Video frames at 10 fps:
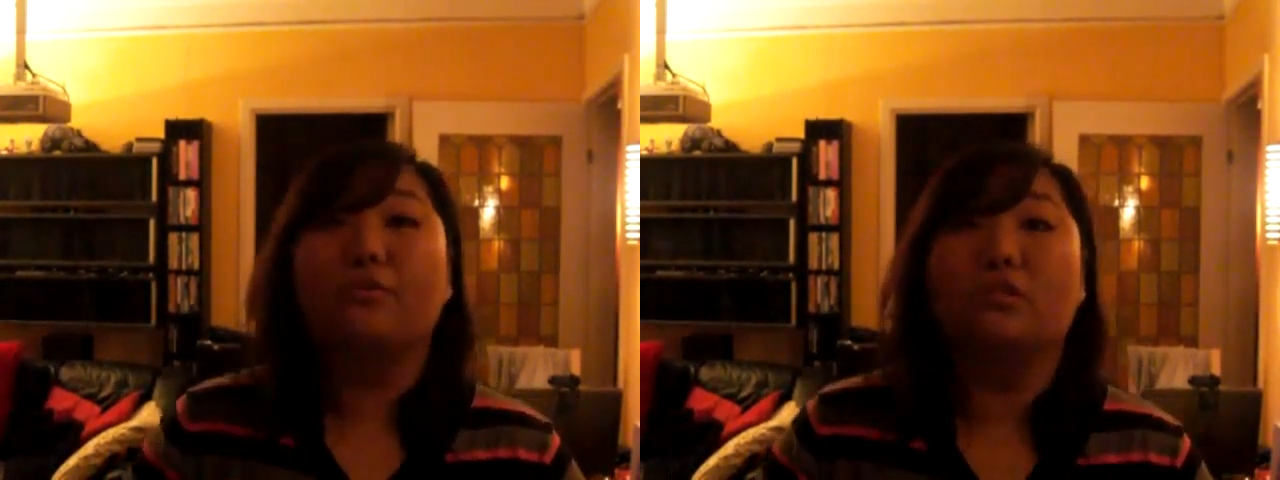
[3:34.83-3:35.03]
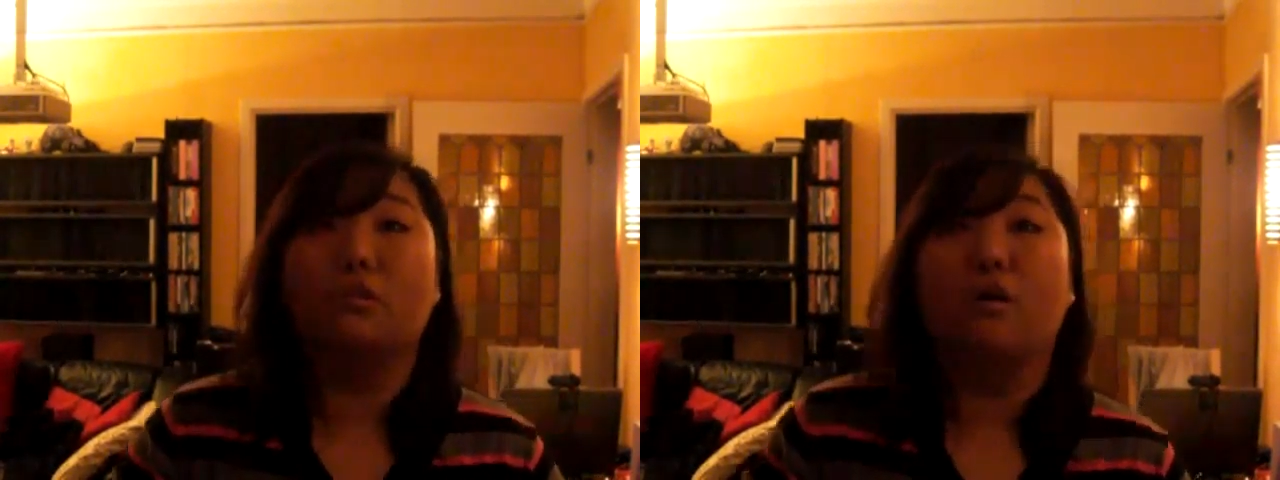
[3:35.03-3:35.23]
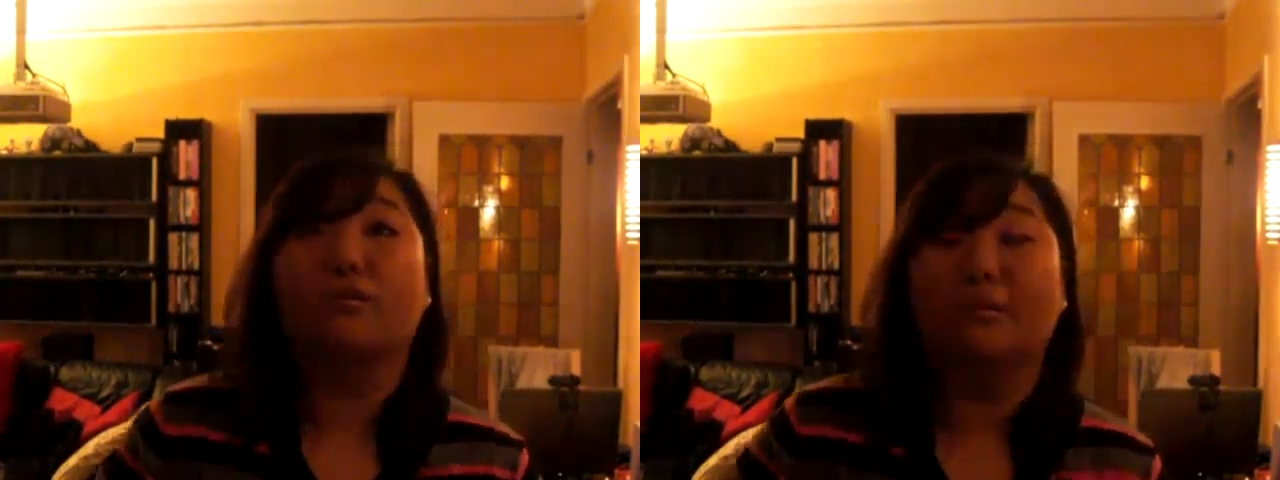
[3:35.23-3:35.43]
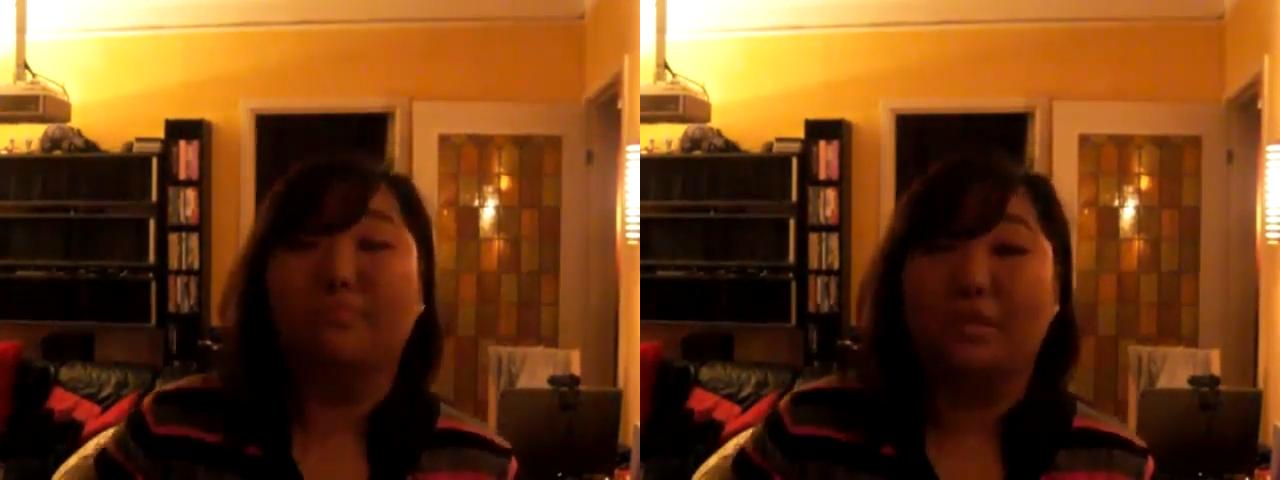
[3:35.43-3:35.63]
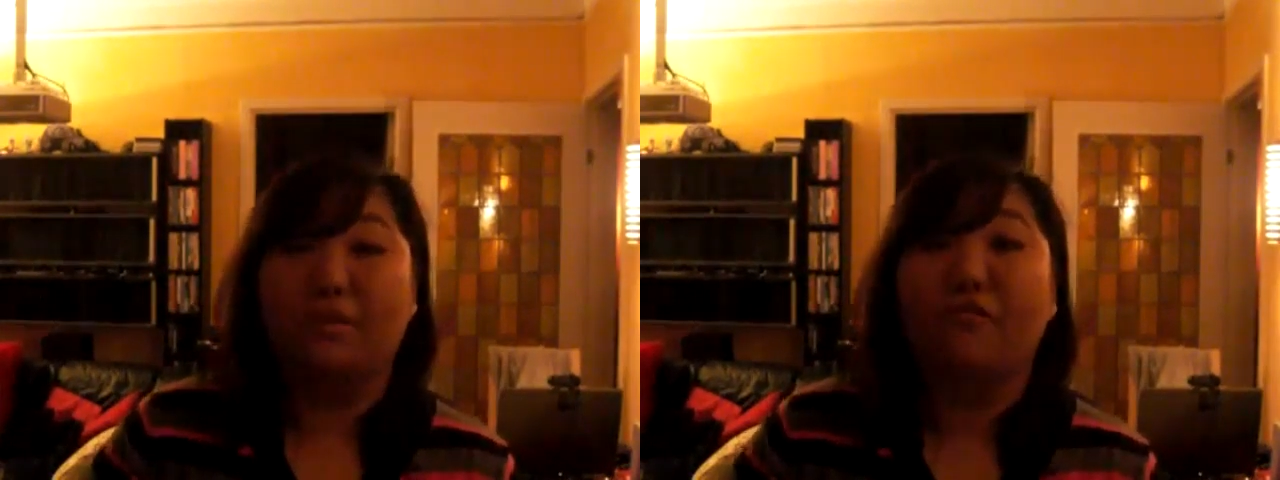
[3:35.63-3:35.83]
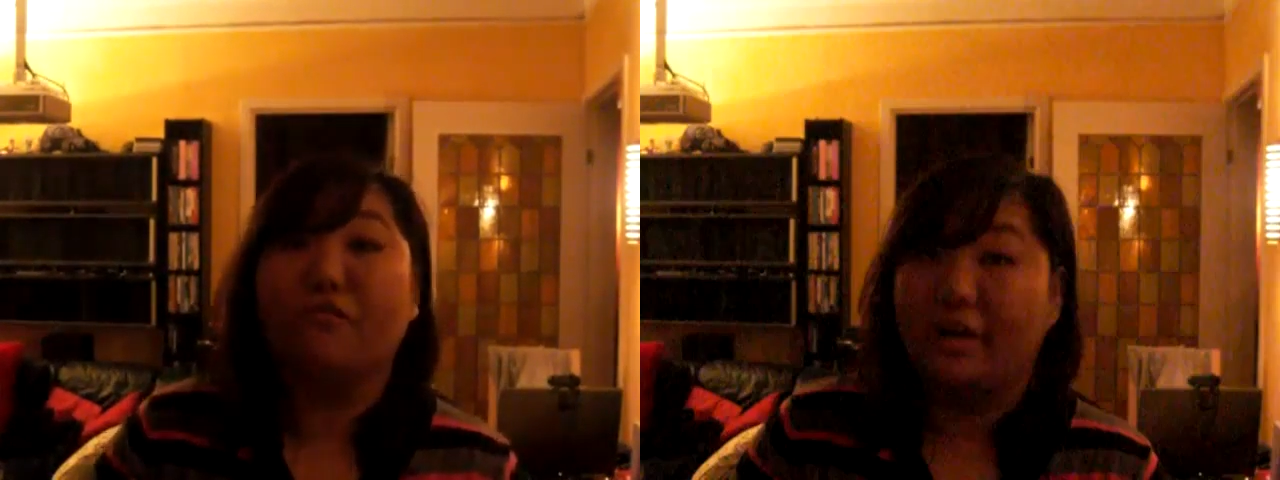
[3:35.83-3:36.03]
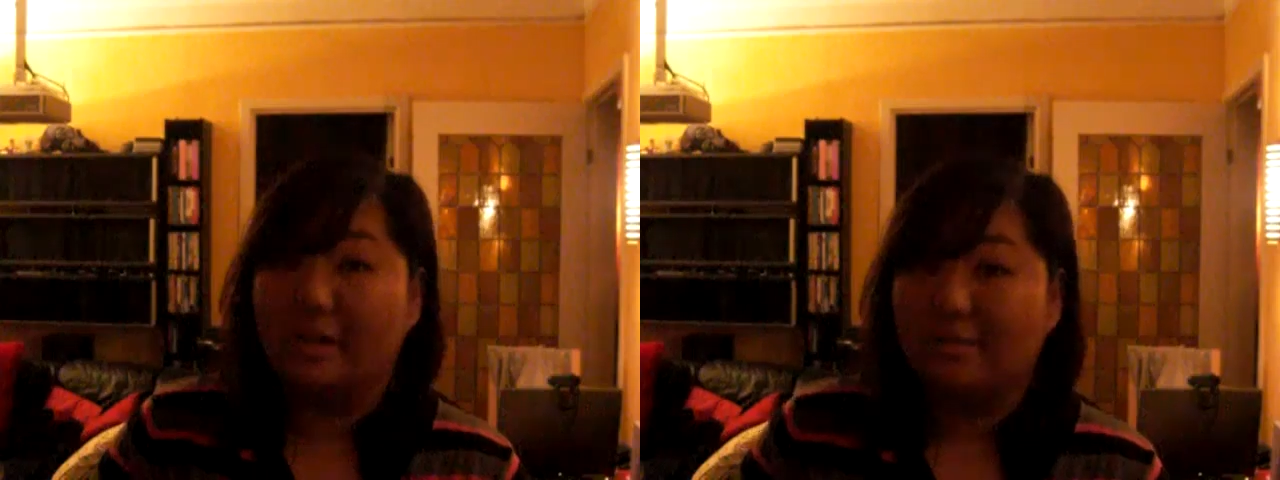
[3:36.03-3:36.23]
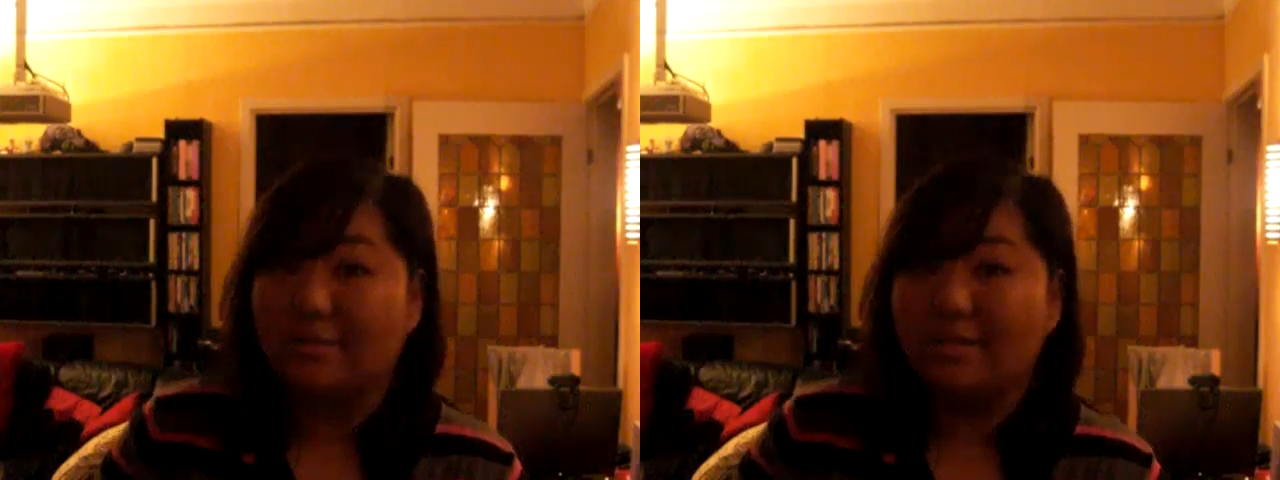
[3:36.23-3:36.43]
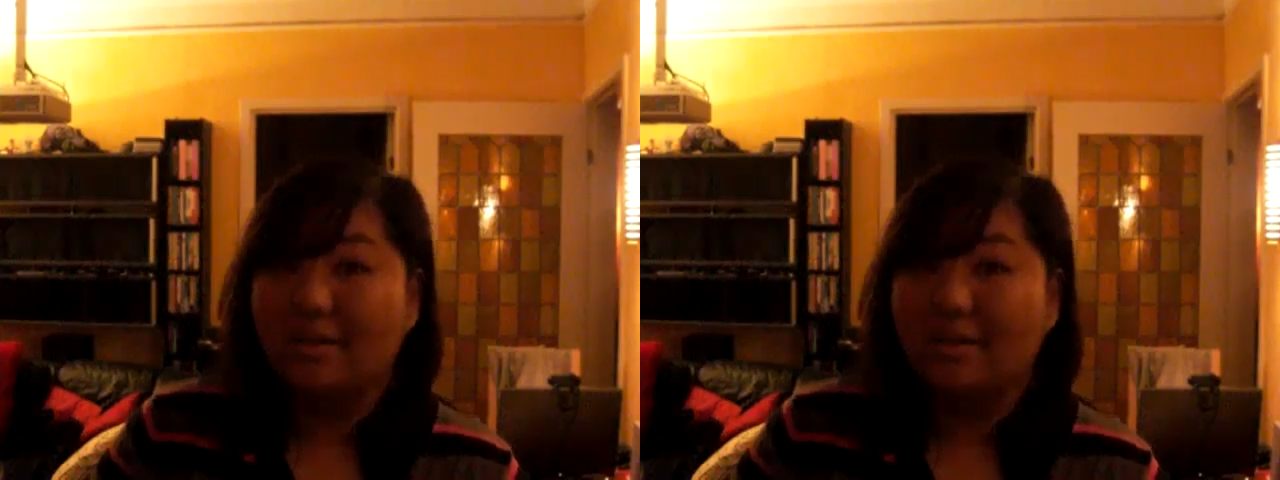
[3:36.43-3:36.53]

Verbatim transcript: to also be your friend